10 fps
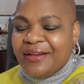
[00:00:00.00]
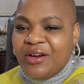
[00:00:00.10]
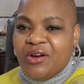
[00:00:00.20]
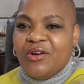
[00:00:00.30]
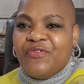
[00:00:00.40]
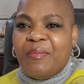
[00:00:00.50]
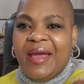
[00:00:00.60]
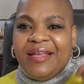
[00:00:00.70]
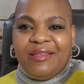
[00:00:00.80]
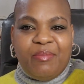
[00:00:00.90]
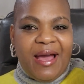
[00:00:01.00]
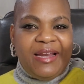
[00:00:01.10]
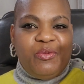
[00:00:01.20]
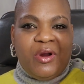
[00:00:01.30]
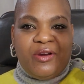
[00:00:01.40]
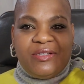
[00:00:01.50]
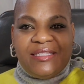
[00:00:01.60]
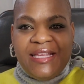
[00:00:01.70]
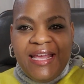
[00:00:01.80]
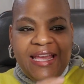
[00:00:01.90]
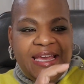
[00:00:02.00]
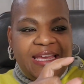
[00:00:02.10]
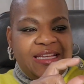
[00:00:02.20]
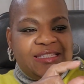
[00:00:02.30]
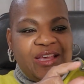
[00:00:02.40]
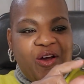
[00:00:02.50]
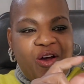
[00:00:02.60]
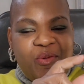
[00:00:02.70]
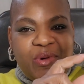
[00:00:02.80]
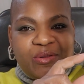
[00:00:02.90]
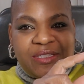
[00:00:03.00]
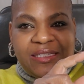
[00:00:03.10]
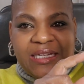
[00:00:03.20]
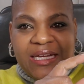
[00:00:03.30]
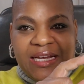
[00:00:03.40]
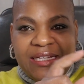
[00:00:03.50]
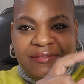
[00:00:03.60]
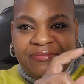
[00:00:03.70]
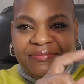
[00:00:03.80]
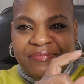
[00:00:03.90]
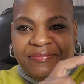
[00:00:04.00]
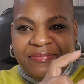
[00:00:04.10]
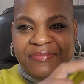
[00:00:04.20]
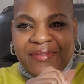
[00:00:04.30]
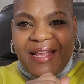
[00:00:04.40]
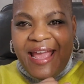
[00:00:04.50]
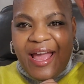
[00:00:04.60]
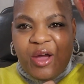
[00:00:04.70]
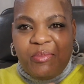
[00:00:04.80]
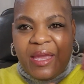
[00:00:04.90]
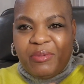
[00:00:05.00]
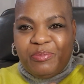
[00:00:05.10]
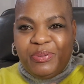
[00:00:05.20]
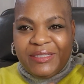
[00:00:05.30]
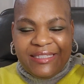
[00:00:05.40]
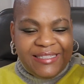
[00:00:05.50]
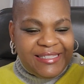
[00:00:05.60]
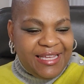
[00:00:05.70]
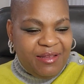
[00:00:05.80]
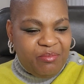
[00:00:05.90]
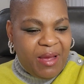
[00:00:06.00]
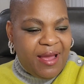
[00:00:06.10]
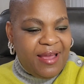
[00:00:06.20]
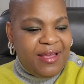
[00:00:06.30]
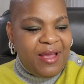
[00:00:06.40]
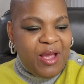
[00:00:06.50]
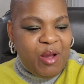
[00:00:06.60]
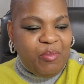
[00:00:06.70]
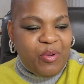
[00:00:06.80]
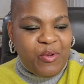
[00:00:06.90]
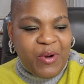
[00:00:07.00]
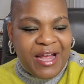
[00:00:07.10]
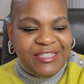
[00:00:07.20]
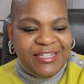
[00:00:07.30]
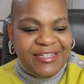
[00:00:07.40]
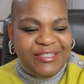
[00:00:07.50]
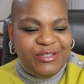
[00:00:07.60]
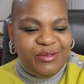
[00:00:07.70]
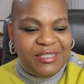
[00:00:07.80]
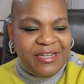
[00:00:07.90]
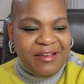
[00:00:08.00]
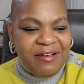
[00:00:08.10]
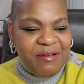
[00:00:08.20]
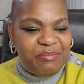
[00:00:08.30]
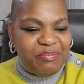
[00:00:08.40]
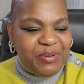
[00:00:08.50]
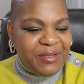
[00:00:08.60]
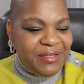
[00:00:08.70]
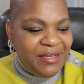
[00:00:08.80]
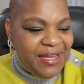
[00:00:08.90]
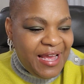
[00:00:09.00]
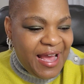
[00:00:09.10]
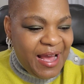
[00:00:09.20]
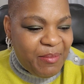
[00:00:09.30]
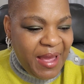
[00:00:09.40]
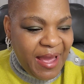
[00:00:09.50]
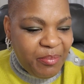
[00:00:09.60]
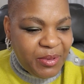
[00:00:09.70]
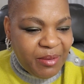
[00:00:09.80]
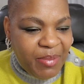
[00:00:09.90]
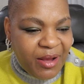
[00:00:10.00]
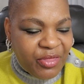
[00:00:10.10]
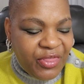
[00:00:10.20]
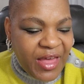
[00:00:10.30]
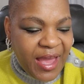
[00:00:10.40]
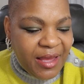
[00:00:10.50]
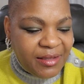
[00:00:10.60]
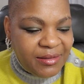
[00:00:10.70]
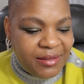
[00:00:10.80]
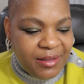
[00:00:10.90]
Girl, from Bath & Body Works. It's almost done. I'll be able to put this in my project, Use It Up. I'm happy about that.